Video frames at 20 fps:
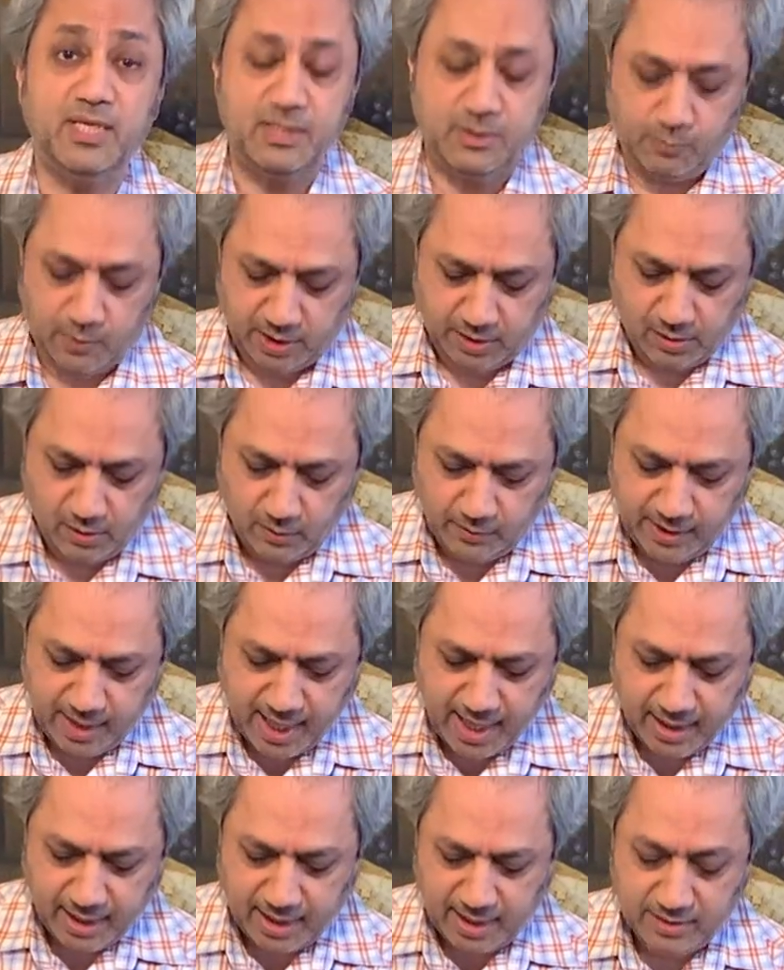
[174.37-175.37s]
is with
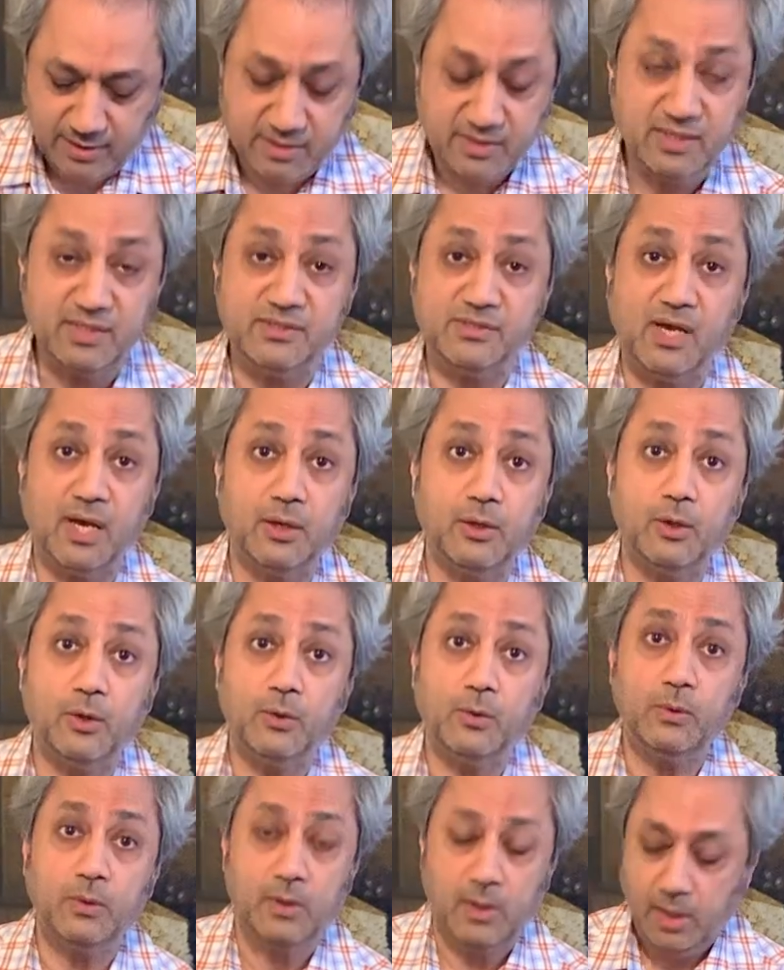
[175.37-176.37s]
cognac and the
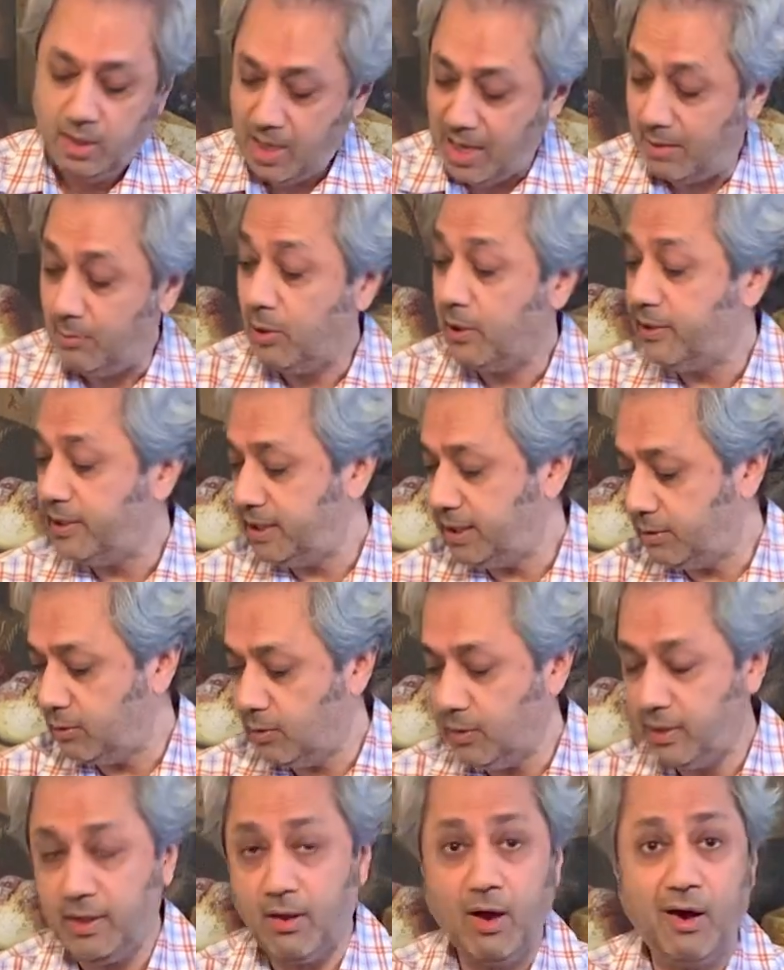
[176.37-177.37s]
Cinzano. I'm already
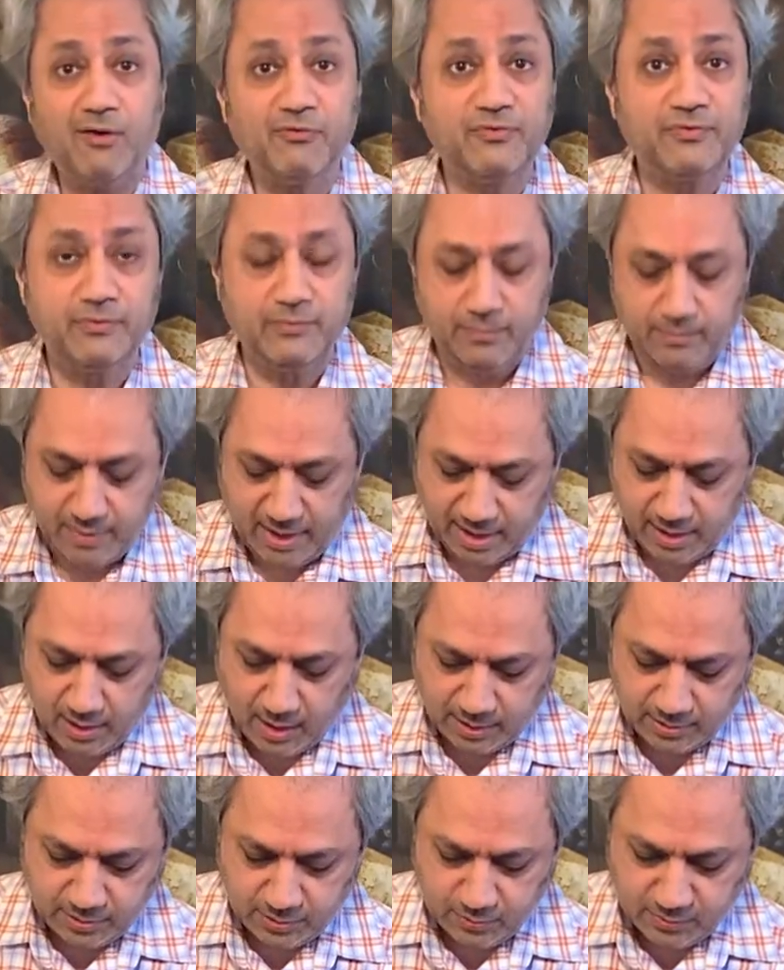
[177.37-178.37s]
going off by
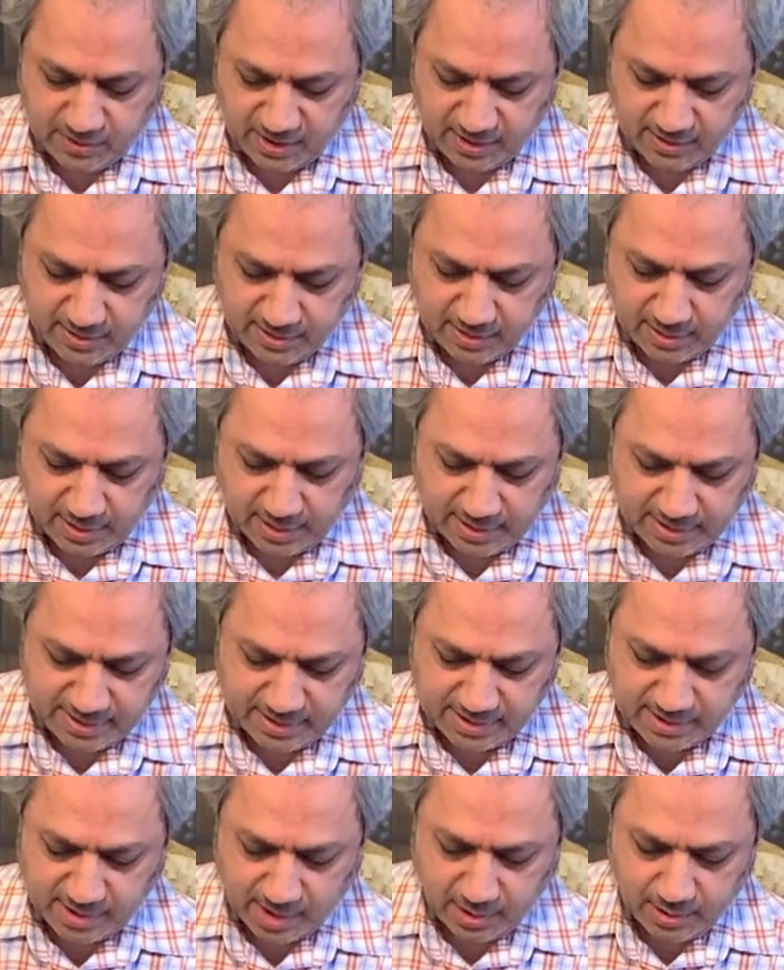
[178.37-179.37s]
not using
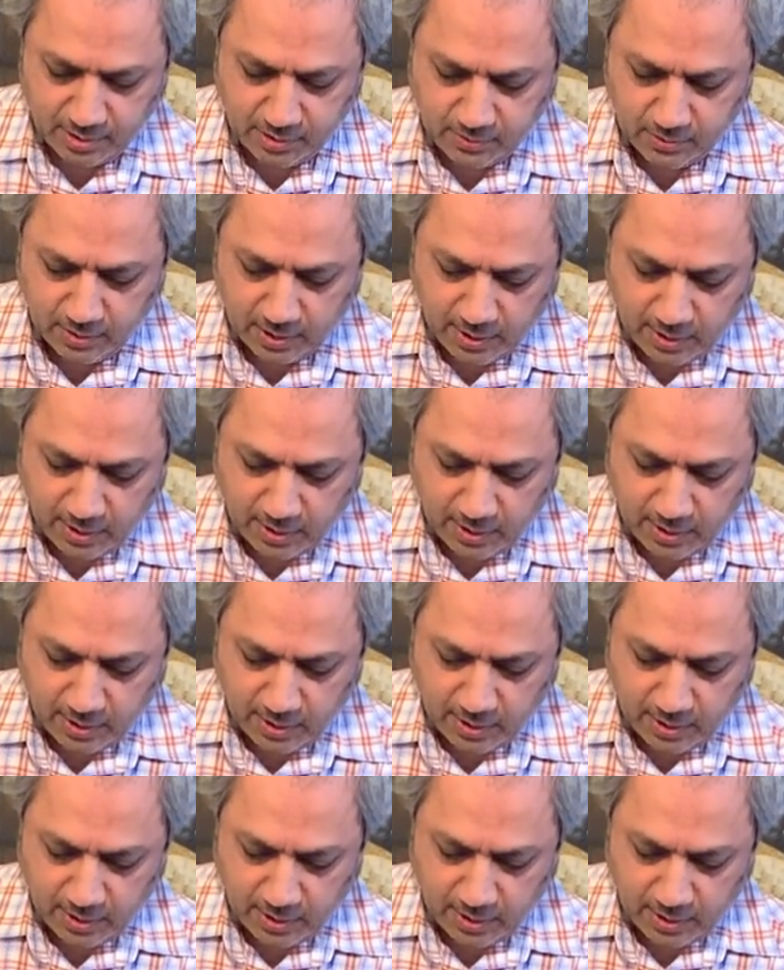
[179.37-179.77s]
Cinzano.